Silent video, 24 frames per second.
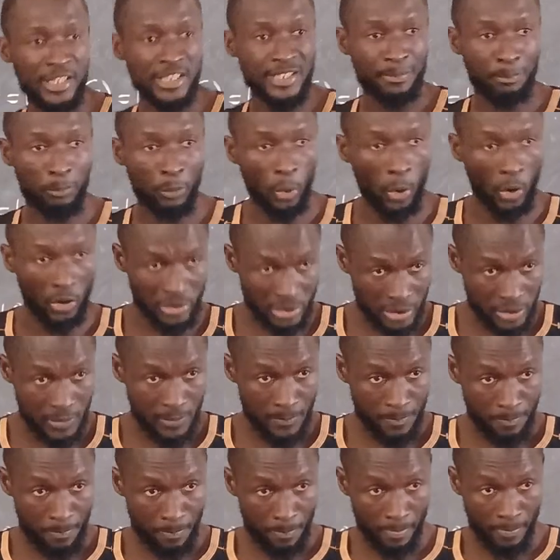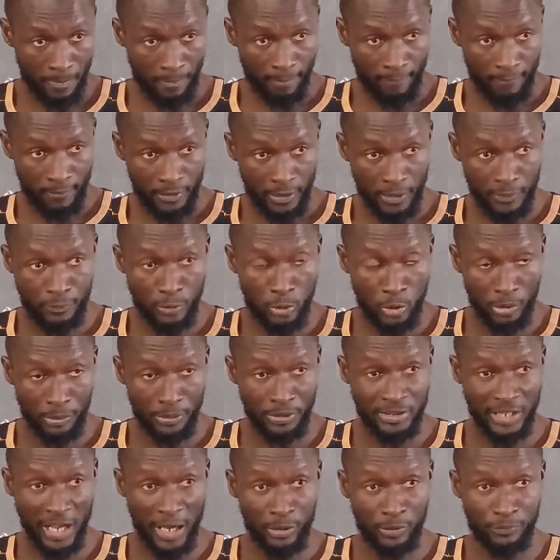is plus, if the
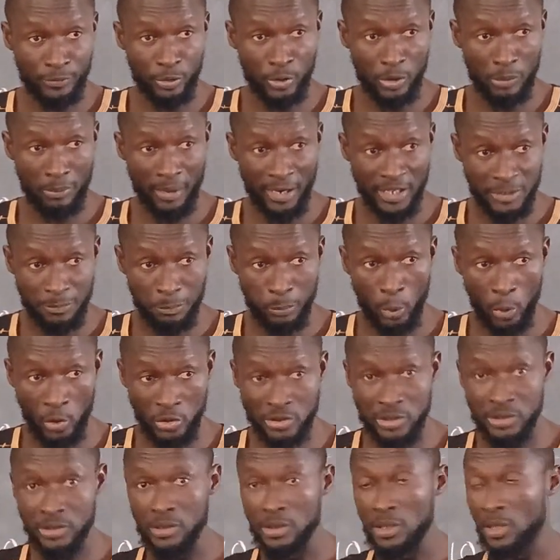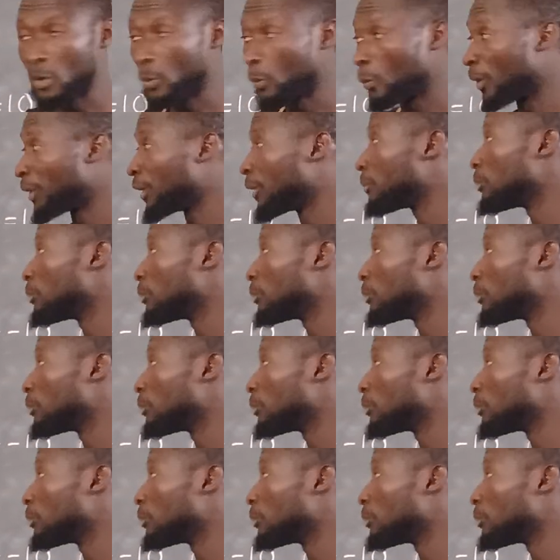sign of the number is plus, when it